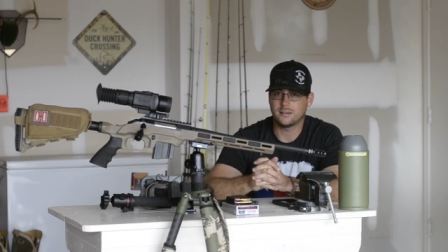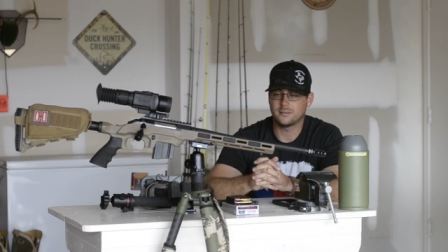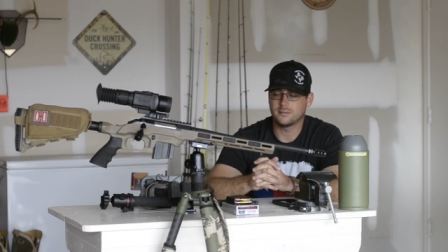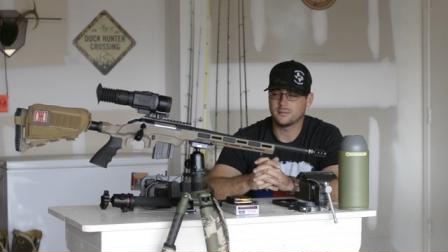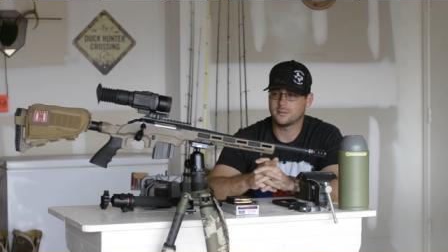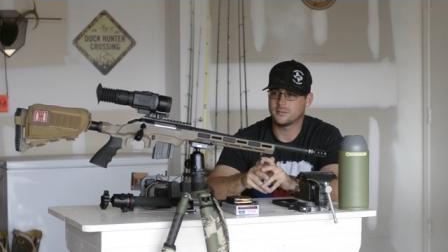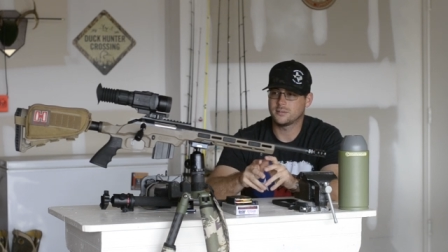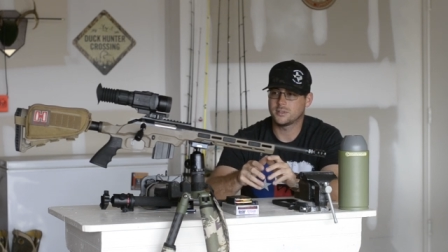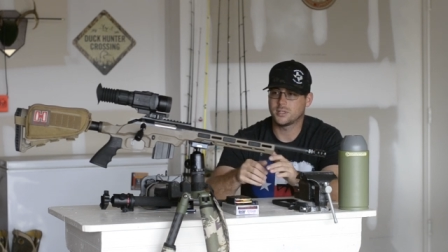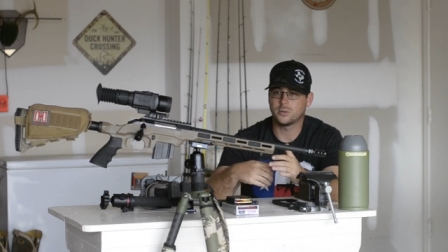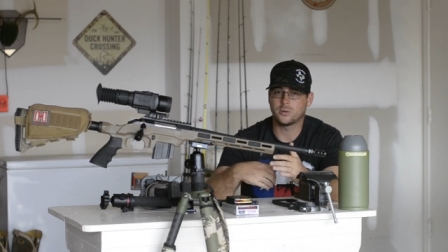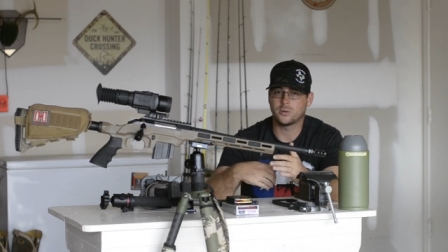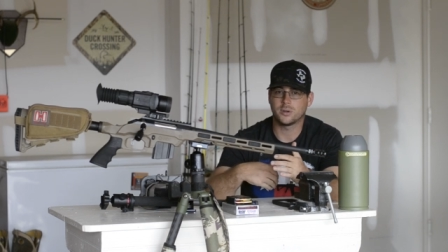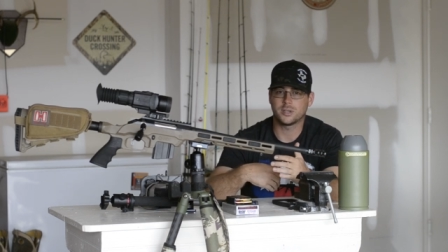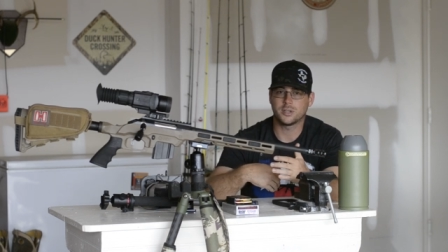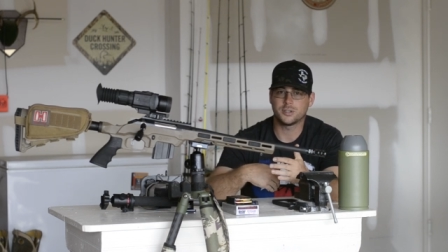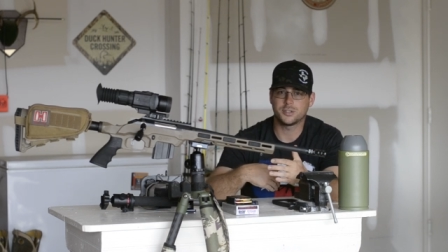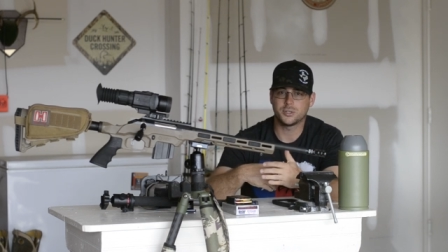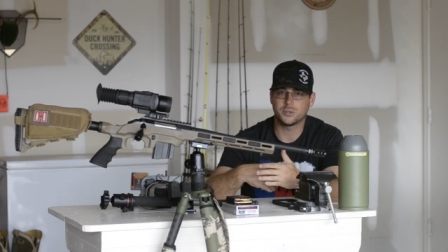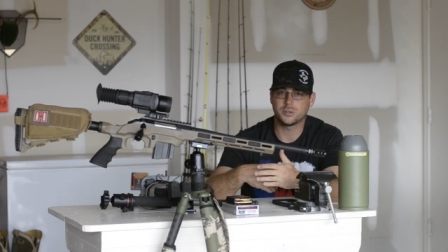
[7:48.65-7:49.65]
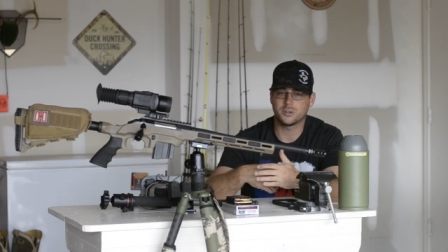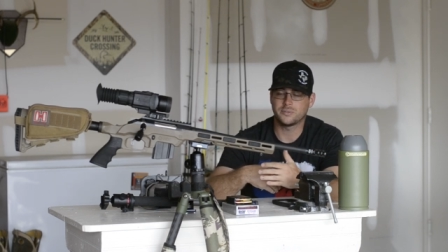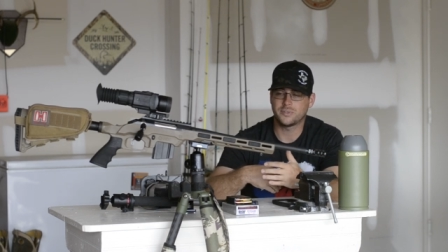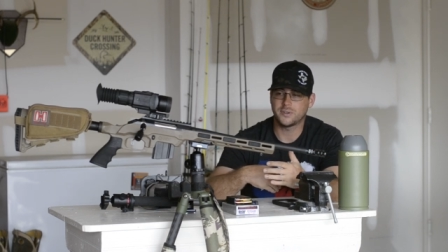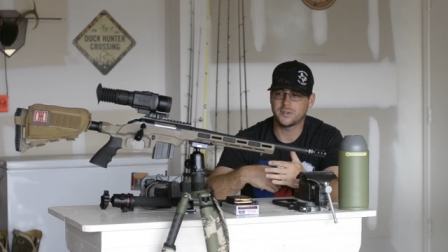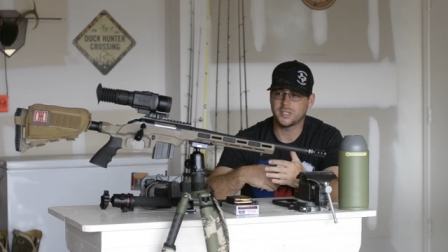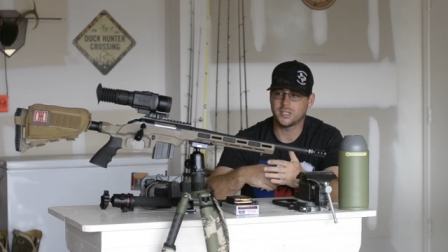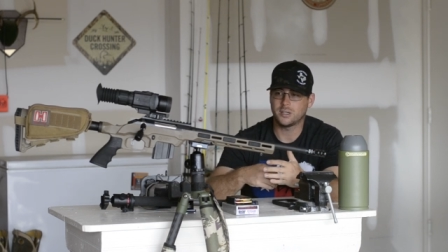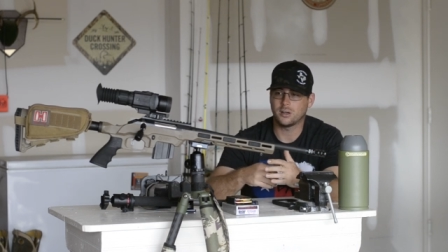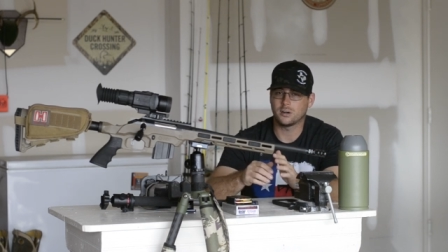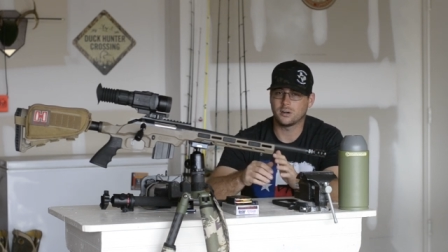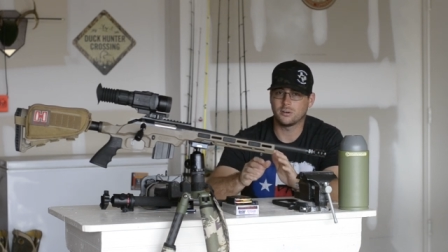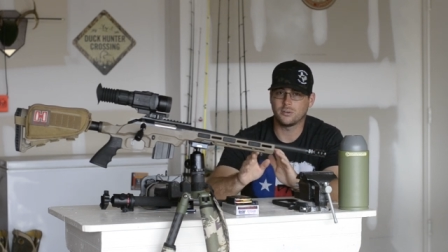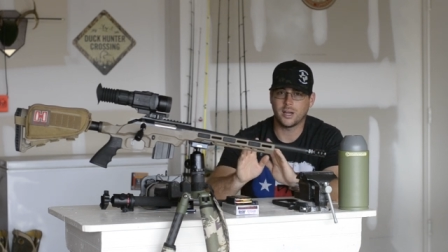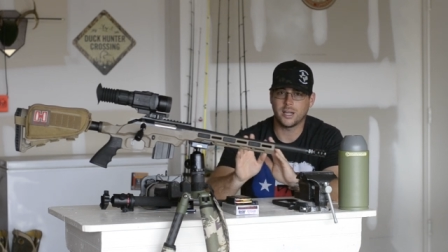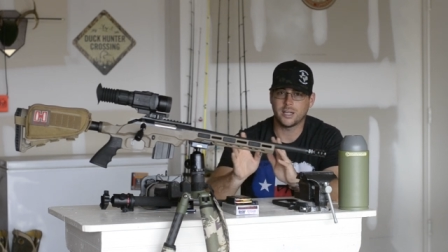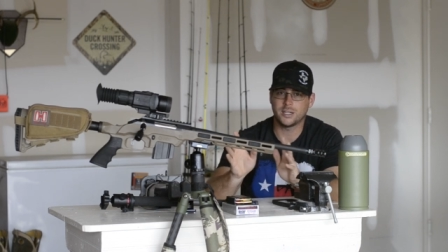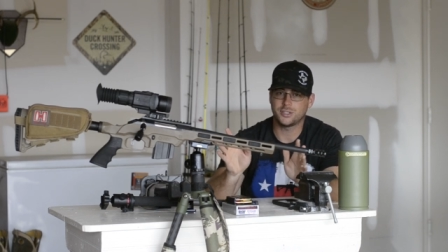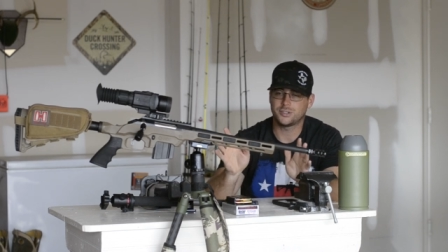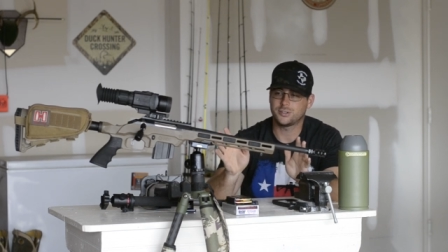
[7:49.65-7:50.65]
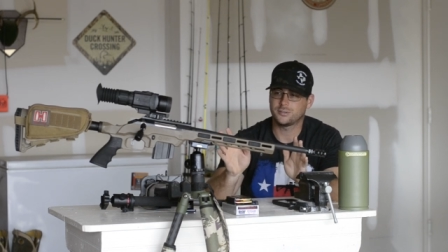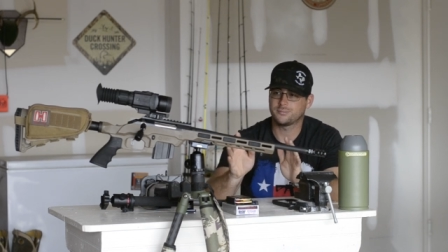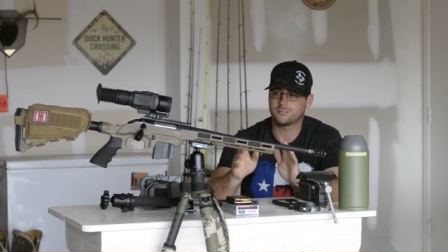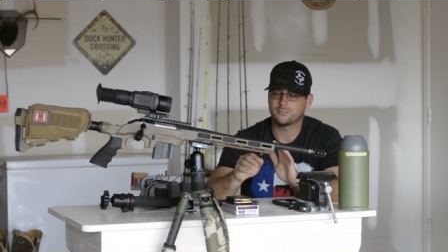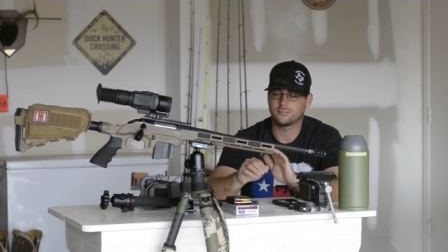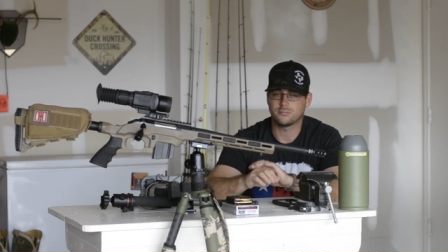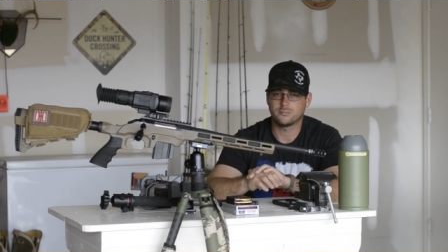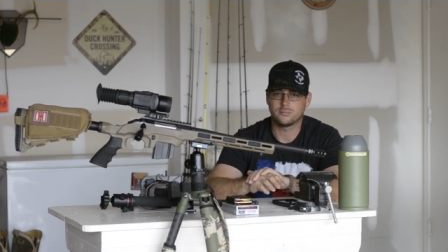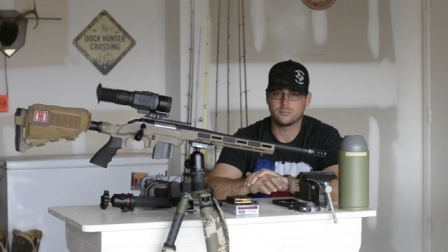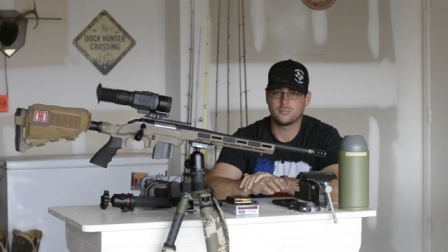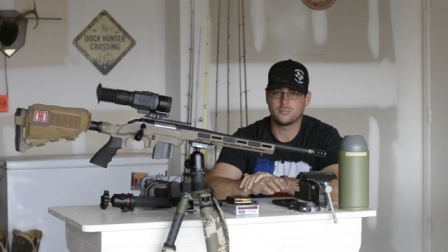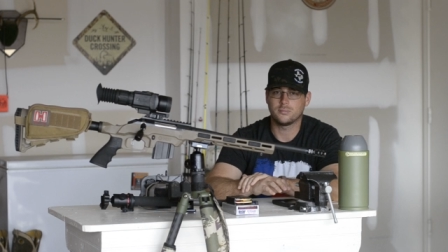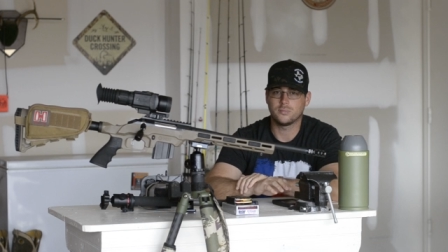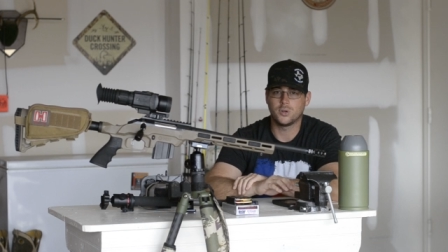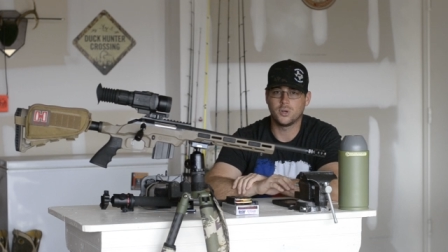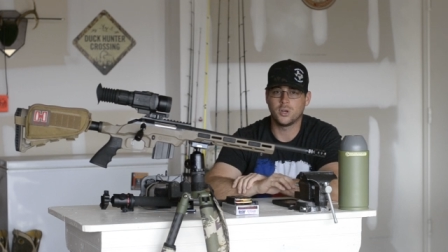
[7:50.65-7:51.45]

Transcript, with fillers: inside that 200, 250 yard range.